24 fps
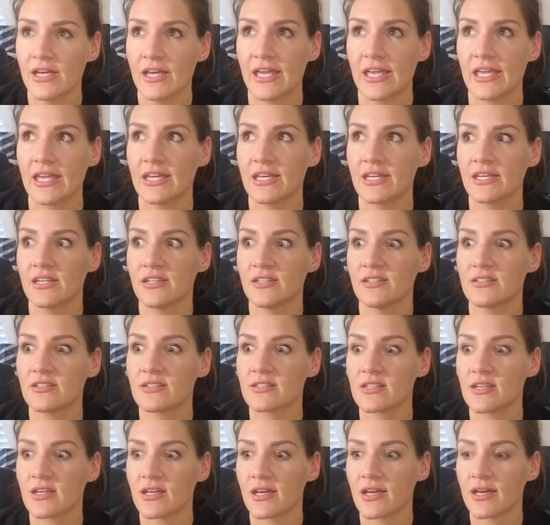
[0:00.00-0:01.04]
and
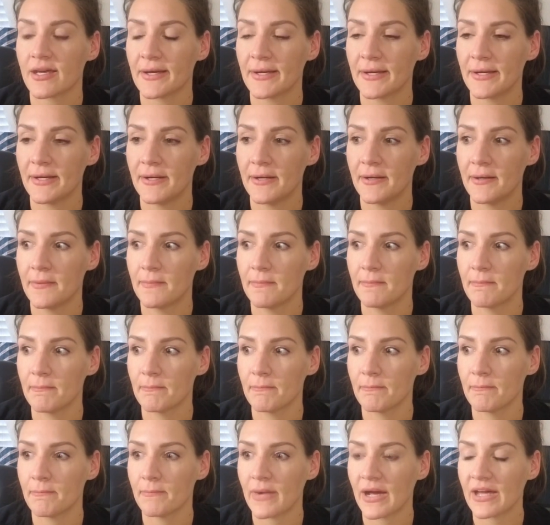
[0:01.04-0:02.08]
I
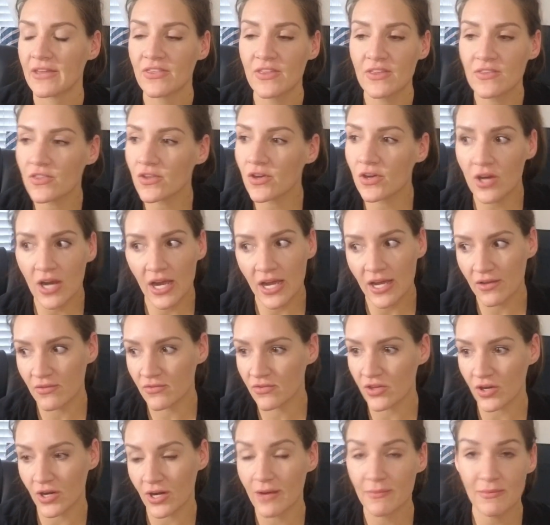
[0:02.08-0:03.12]
think they're
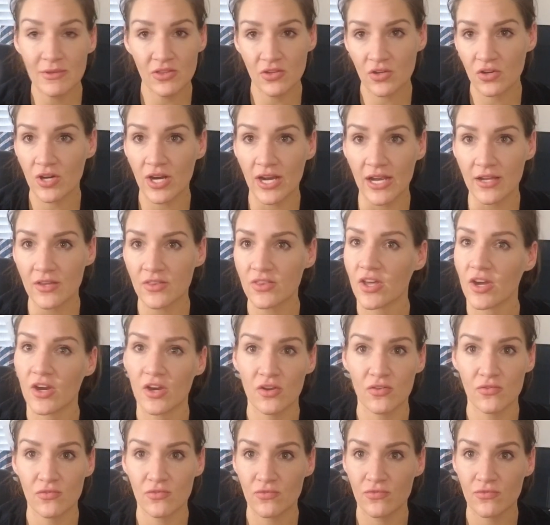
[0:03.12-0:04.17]
great.
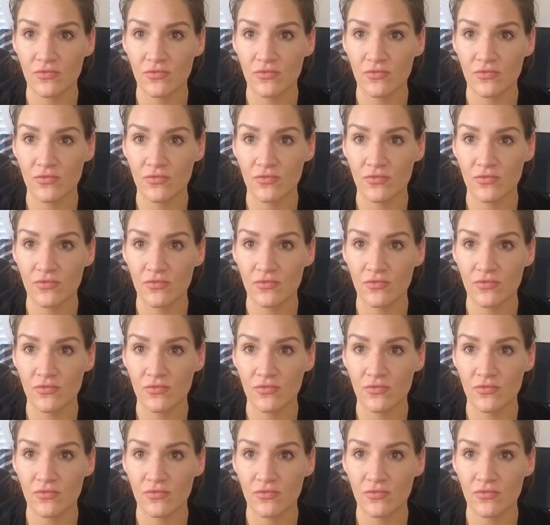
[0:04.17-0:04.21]
They're